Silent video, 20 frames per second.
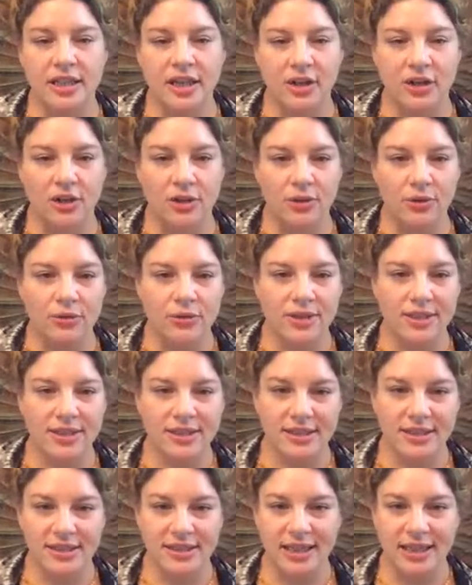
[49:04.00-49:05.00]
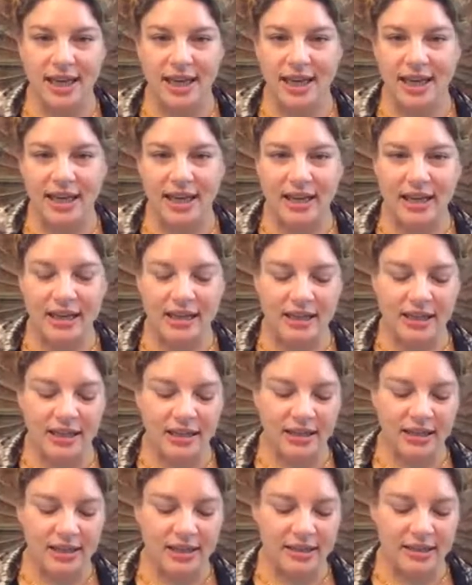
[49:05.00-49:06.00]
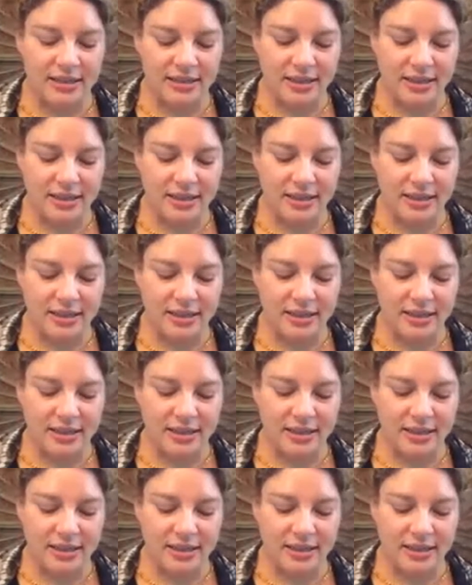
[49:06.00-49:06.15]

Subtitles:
Continue to stay